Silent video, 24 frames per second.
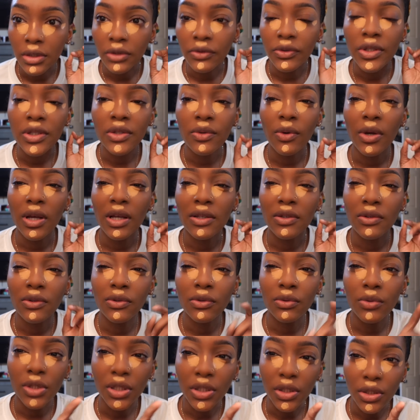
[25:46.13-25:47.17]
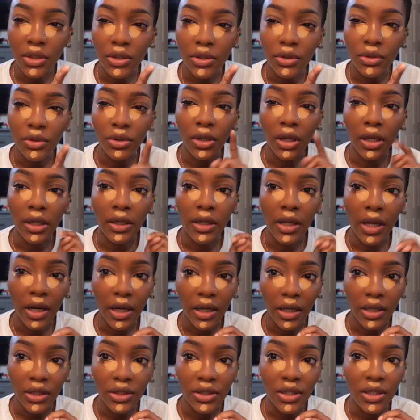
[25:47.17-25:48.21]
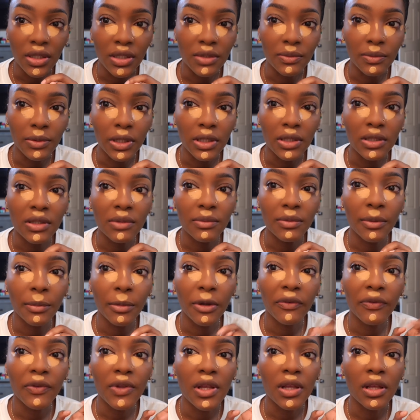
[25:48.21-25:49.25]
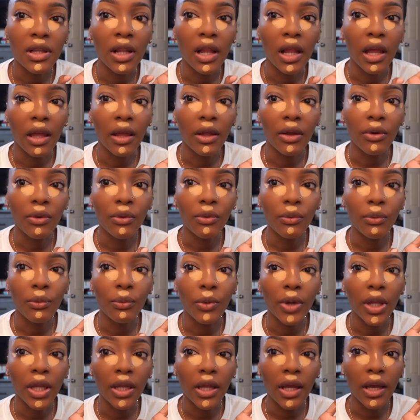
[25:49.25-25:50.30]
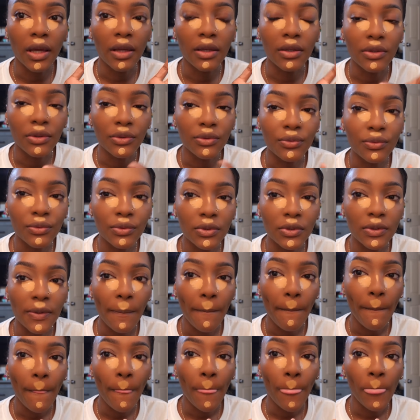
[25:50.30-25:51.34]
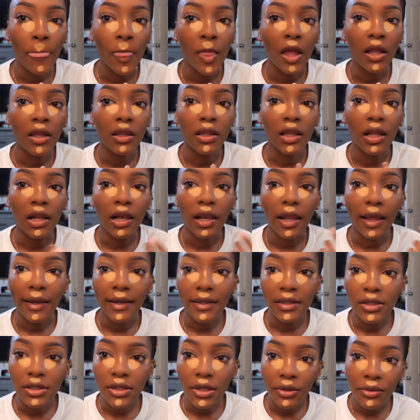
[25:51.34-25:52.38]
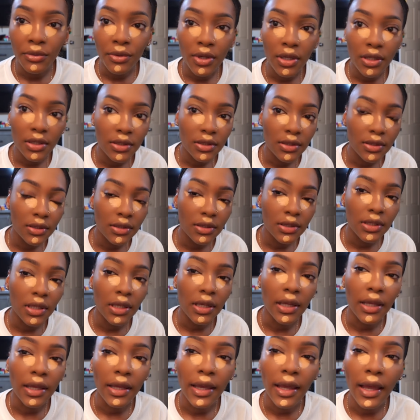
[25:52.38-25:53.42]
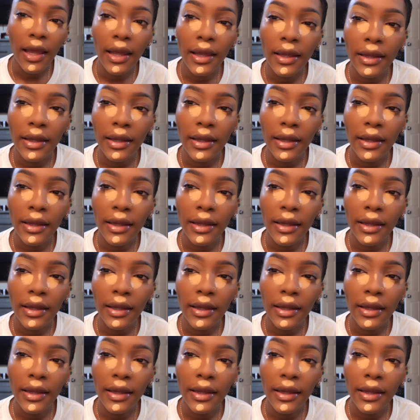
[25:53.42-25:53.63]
The reason why I switched to a darker shade is because sometimes I feel like when I use the lighter ones, it's